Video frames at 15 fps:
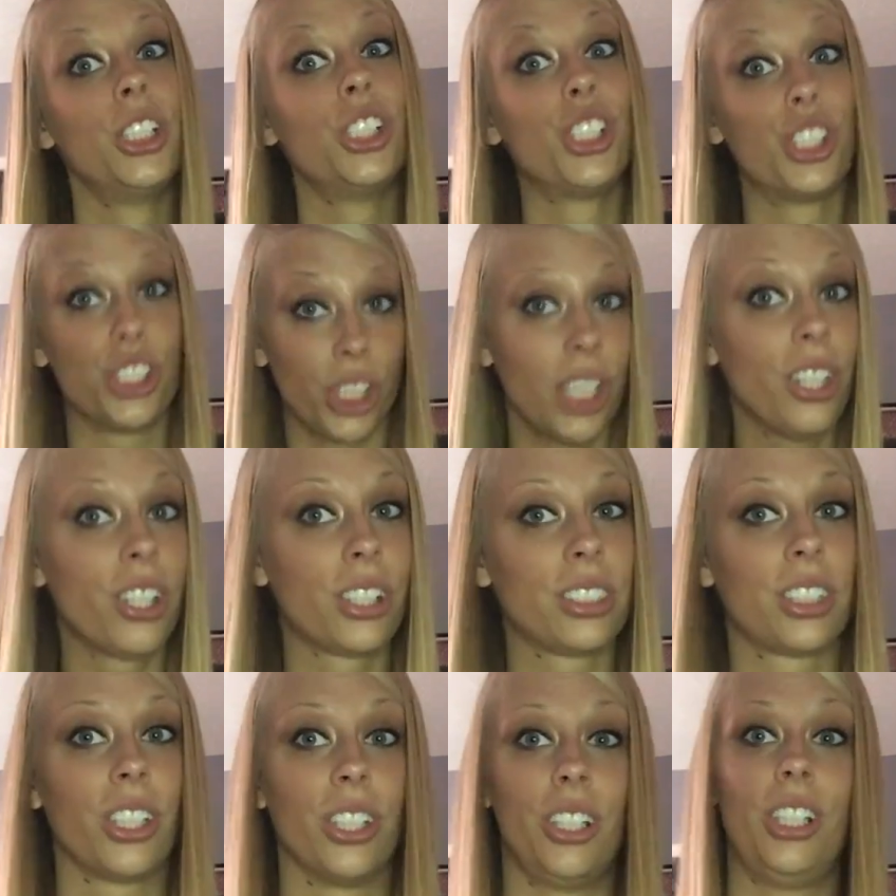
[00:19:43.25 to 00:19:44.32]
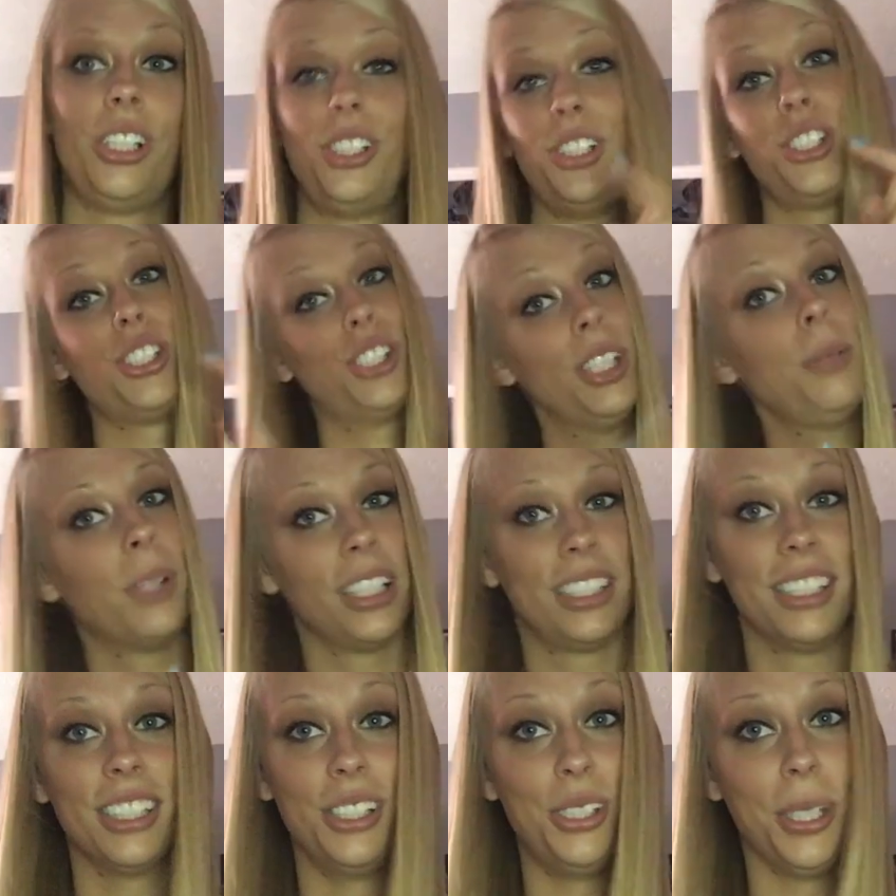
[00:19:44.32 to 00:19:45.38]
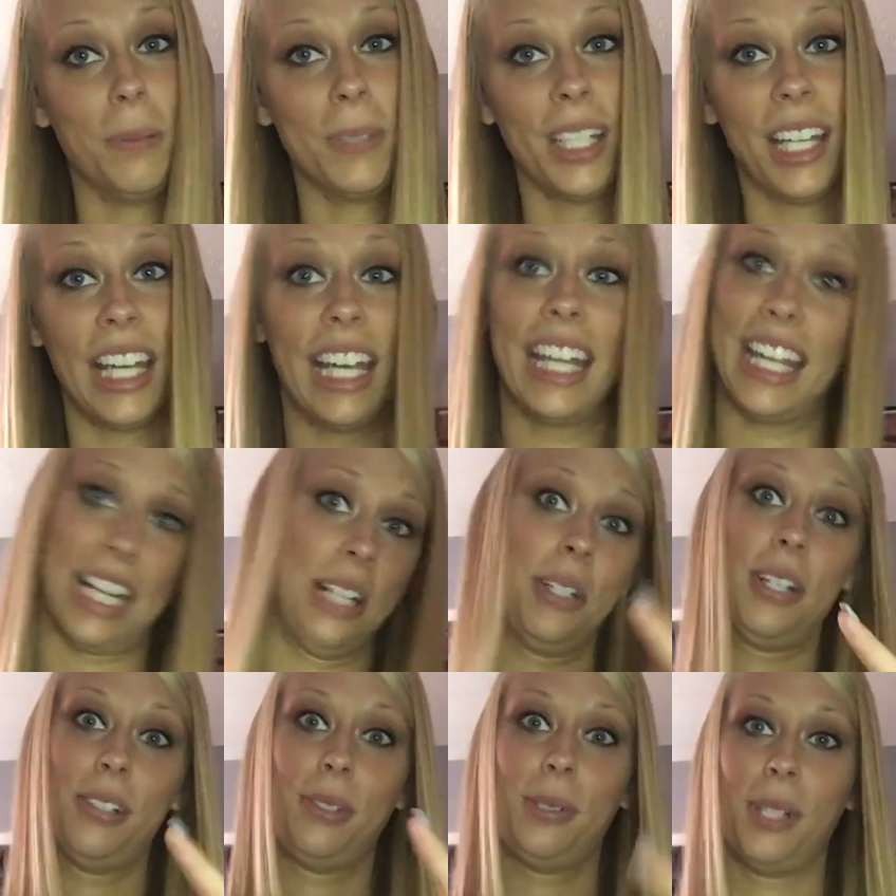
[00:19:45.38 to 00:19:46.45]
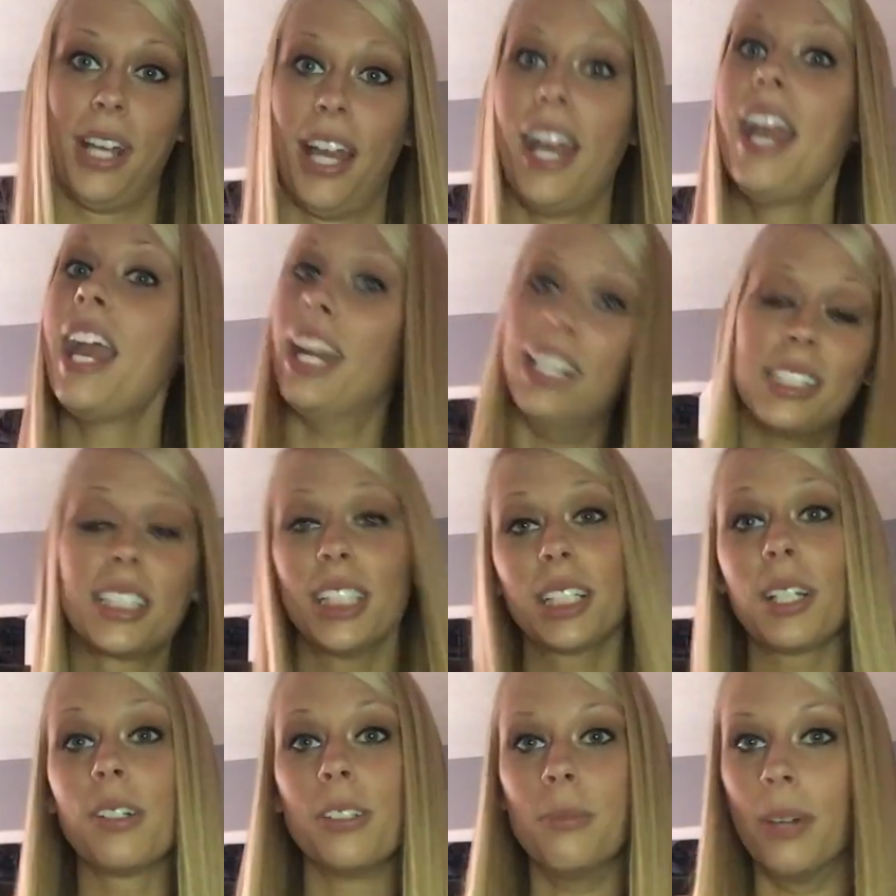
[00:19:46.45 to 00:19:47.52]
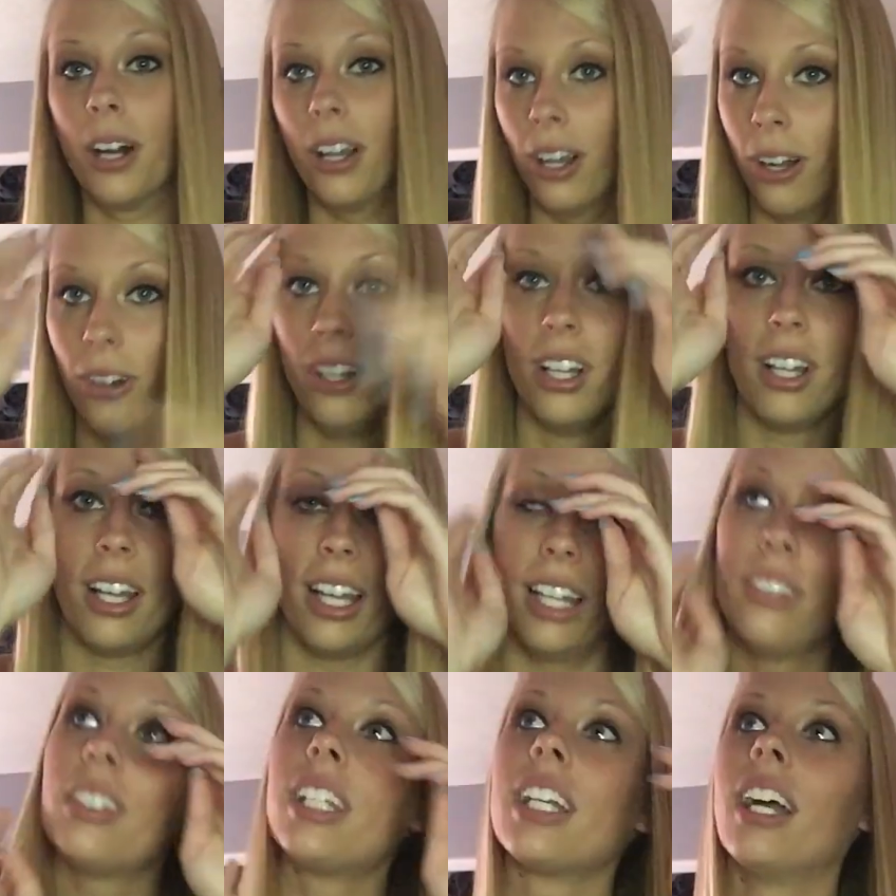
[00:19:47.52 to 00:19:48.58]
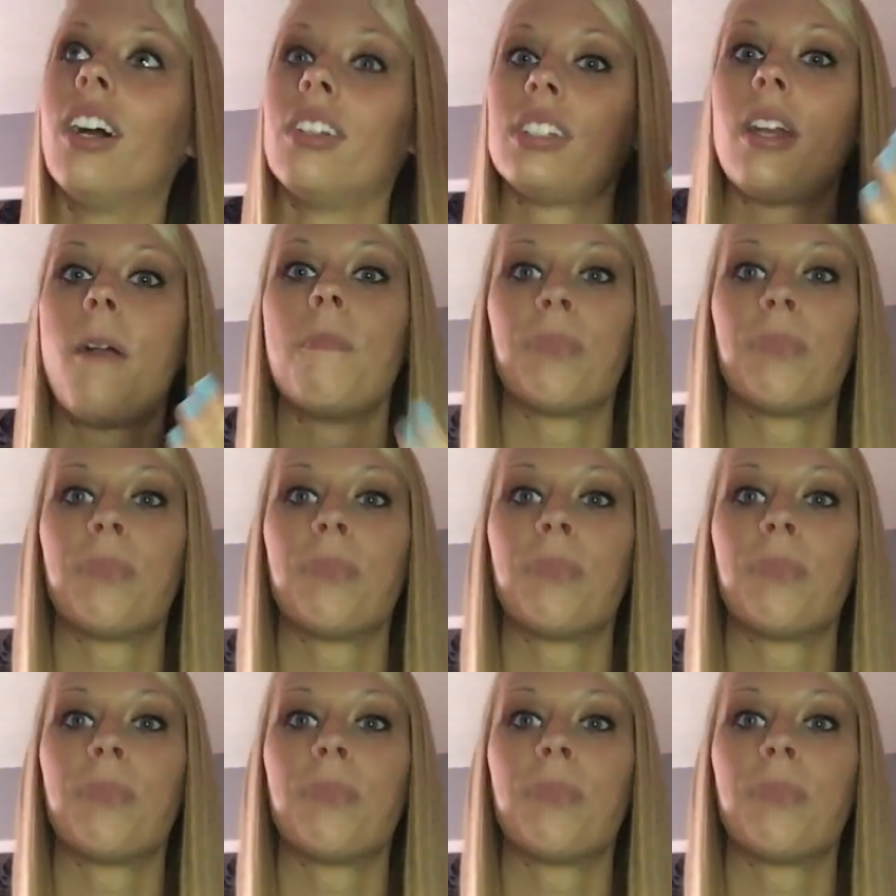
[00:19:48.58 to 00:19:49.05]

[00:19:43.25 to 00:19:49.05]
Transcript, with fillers: she looks good, she went to the gym today and yesterday and is gonna go tomorrow and everything else,